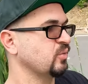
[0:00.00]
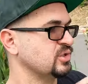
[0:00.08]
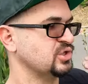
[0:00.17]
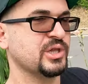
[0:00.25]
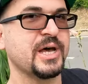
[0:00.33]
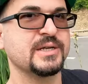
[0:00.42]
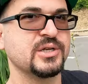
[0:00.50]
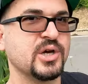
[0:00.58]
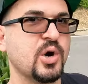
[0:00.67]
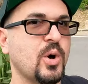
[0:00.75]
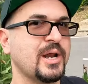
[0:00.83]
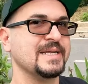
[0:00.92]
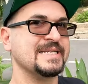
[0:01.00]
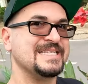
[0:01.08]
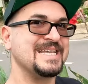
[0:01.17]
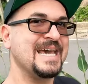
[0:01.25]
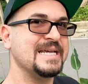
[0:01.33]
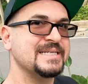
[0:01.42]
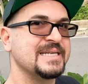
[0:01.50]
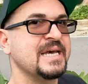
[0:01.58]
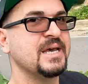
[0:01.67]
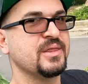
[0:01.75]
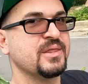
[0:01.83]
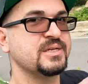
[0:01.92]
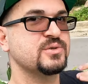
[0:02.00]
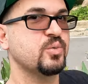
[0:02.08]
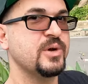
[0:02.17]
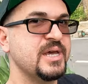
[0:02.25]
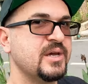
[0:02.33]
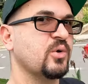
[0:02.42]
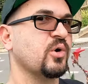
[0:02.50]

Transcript: would you like to go on a date this week,